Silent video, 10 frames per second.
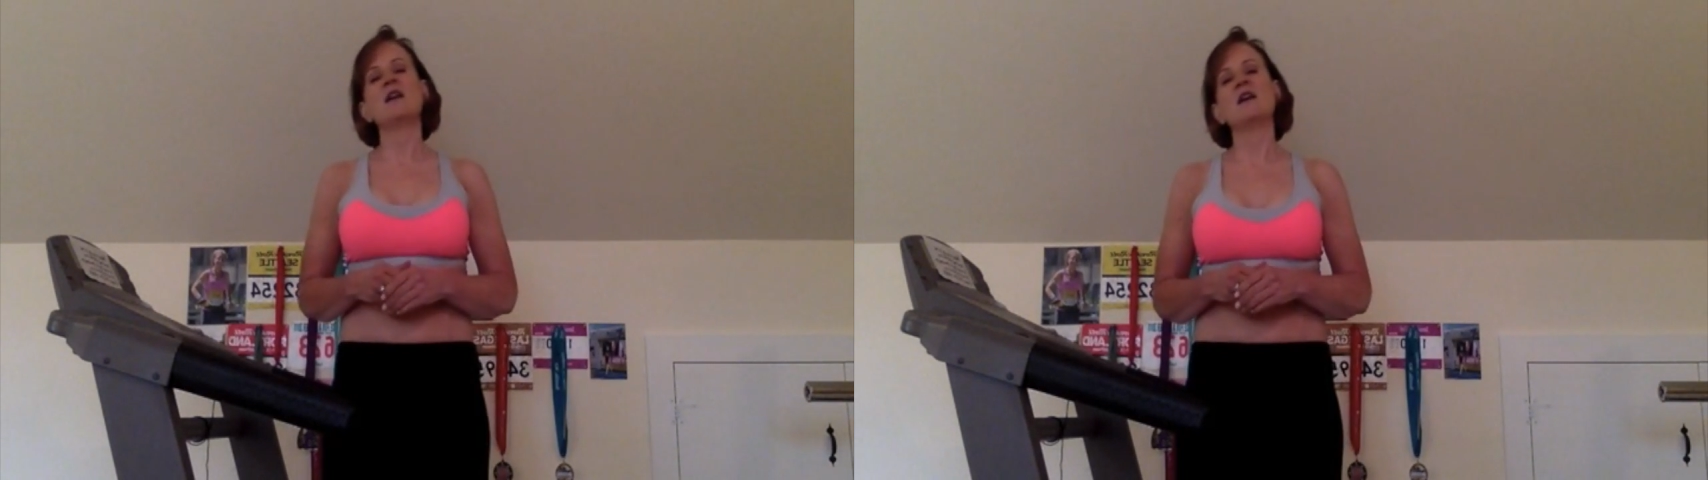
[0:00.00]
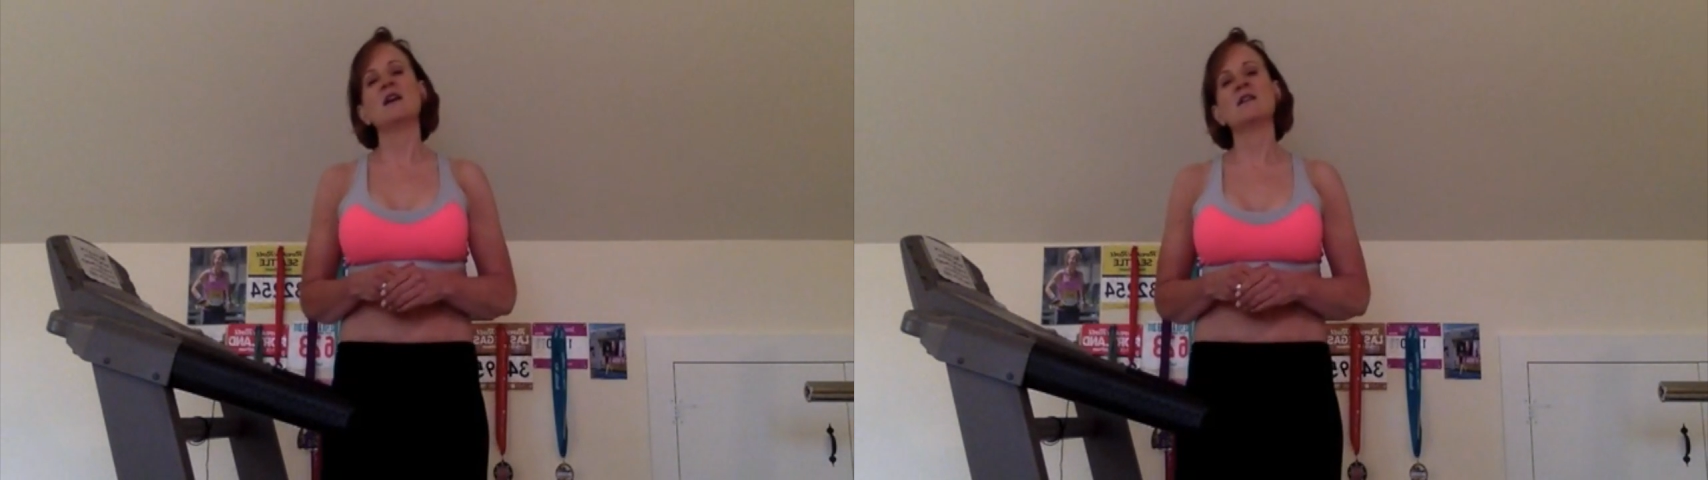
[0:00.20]

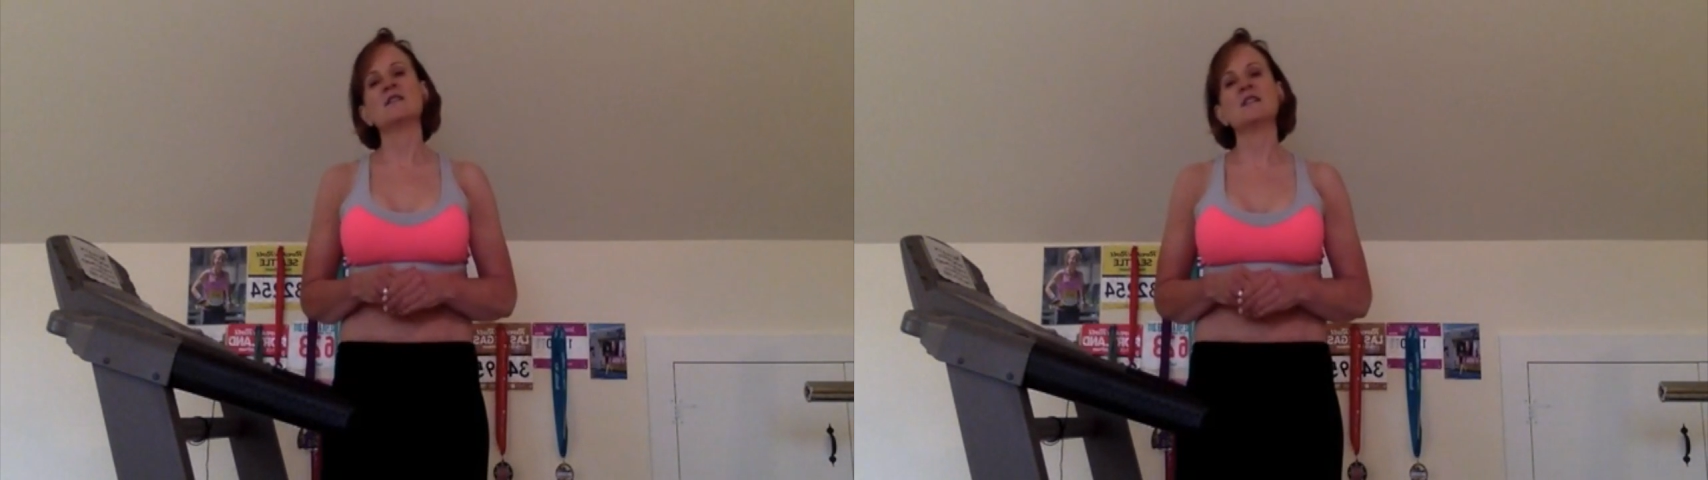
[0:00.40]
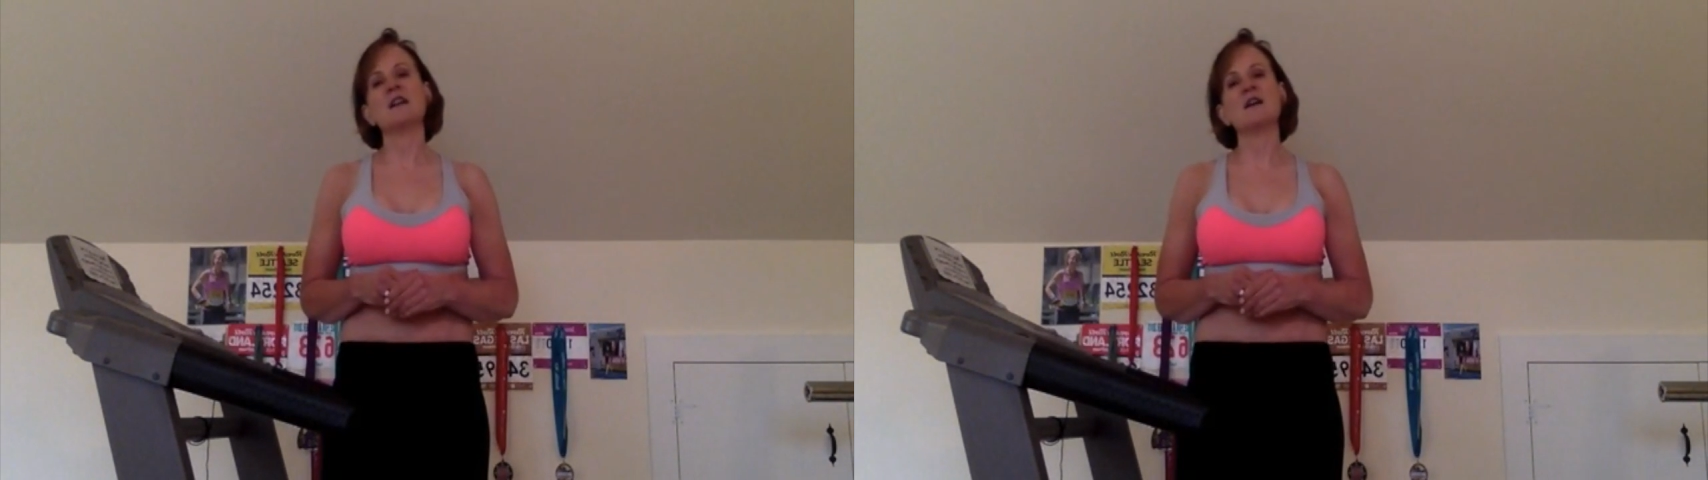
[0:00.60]

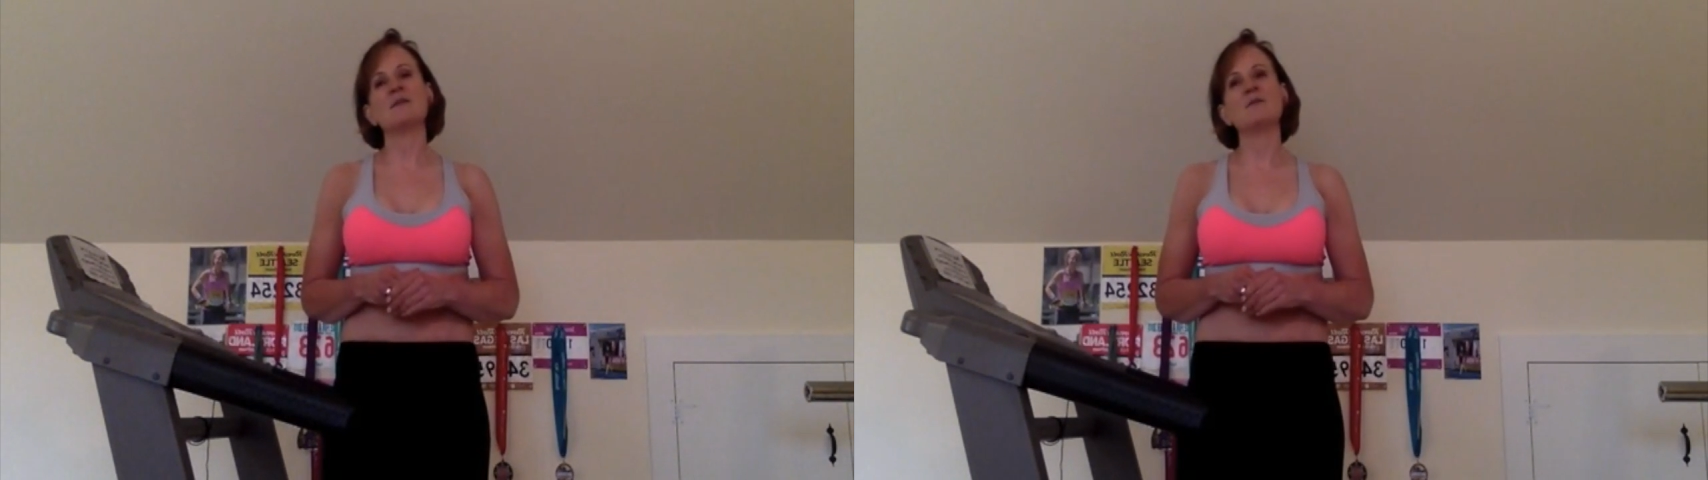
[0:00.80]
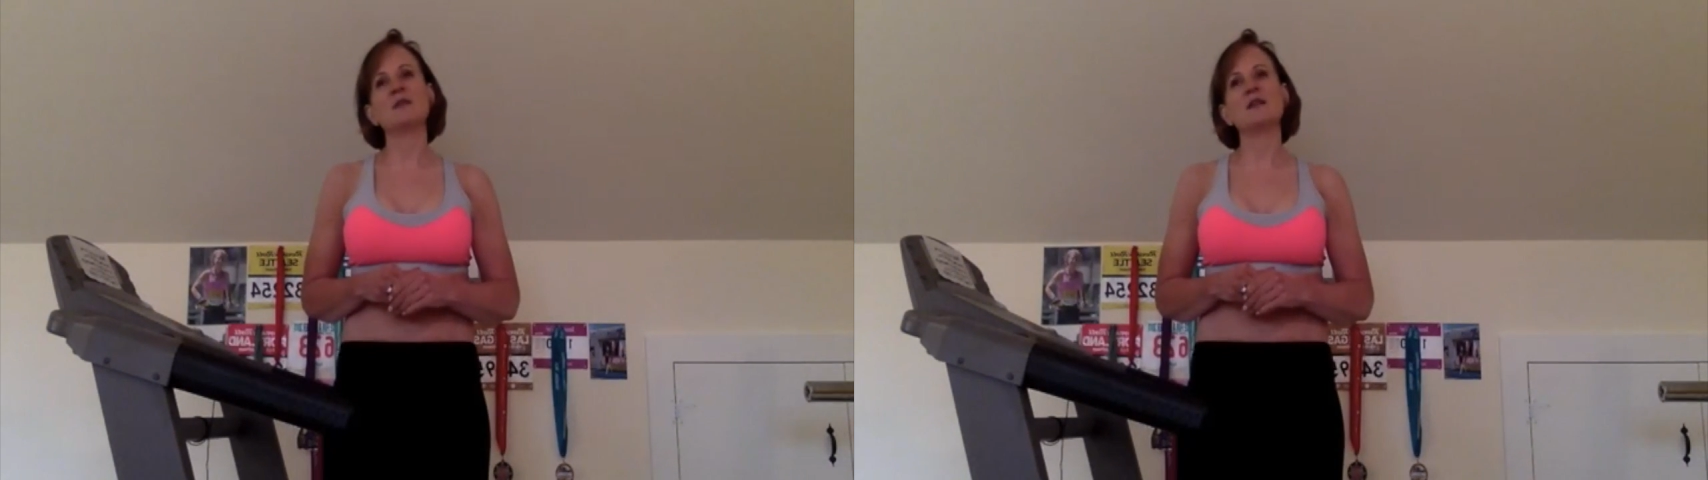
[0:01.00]
And,
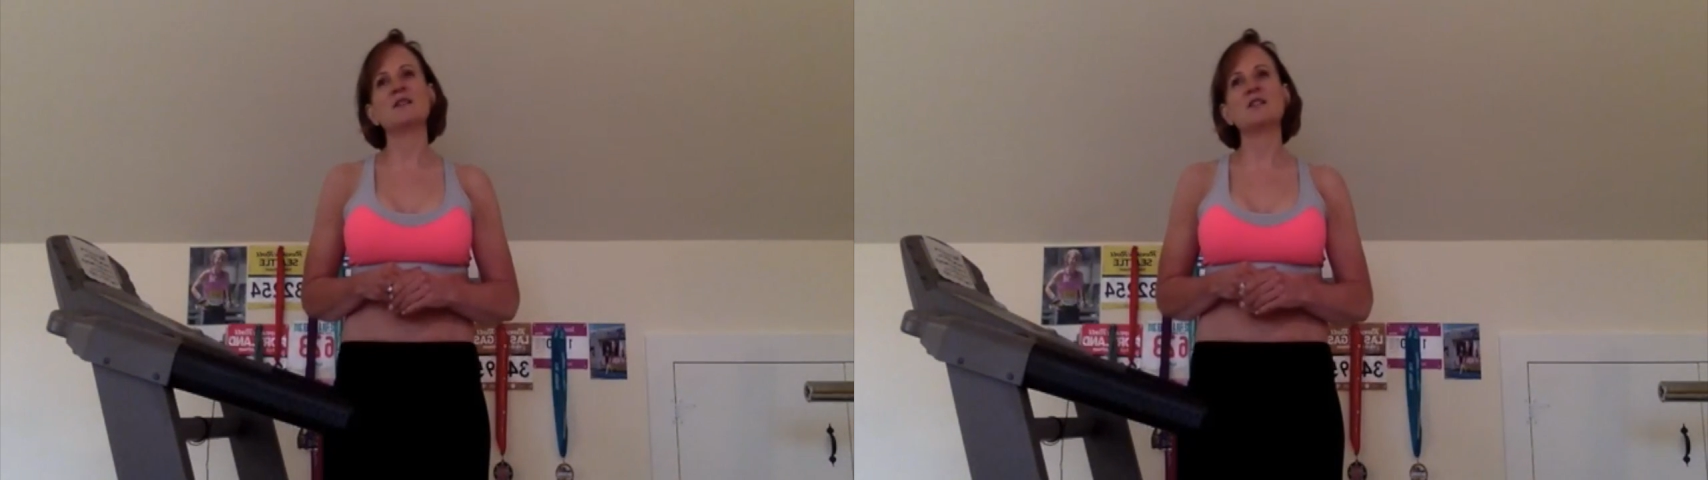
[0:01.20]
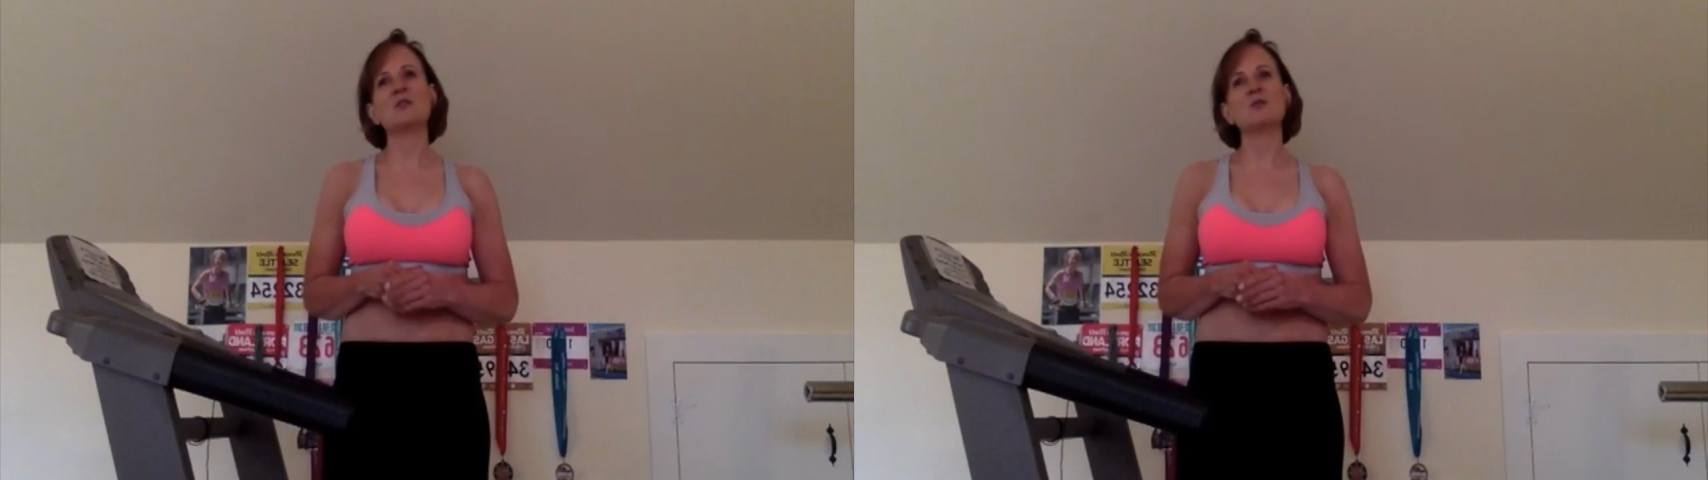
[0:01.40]
um, and
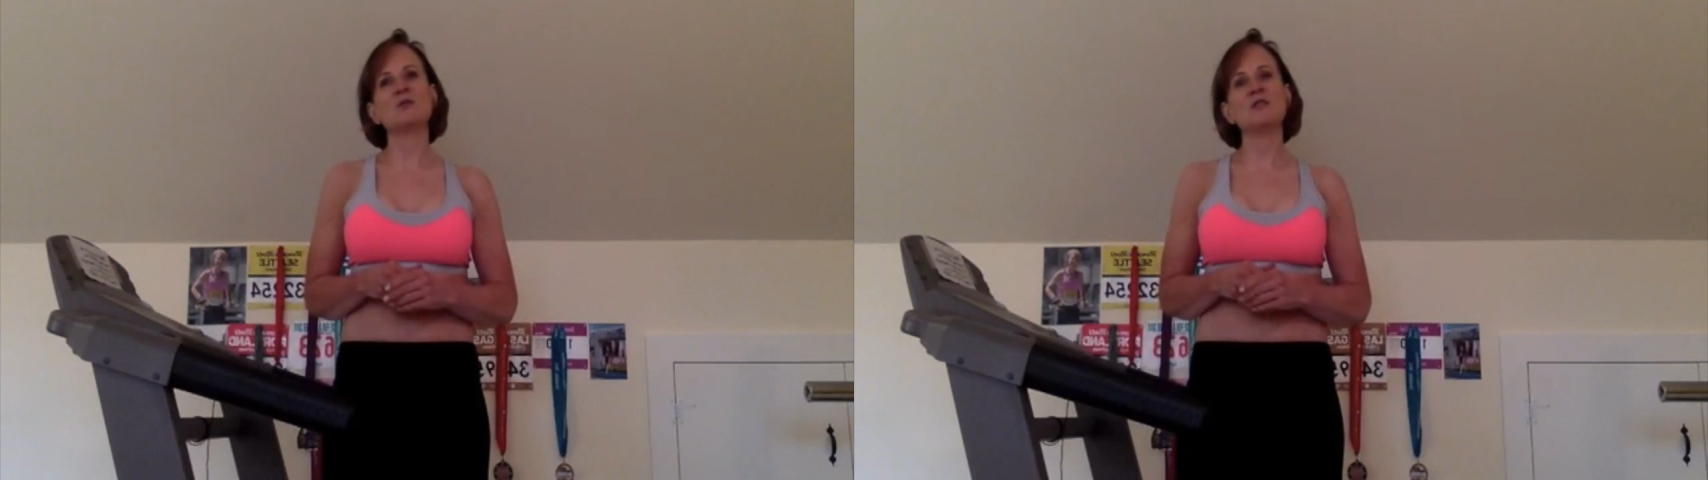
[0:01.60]
so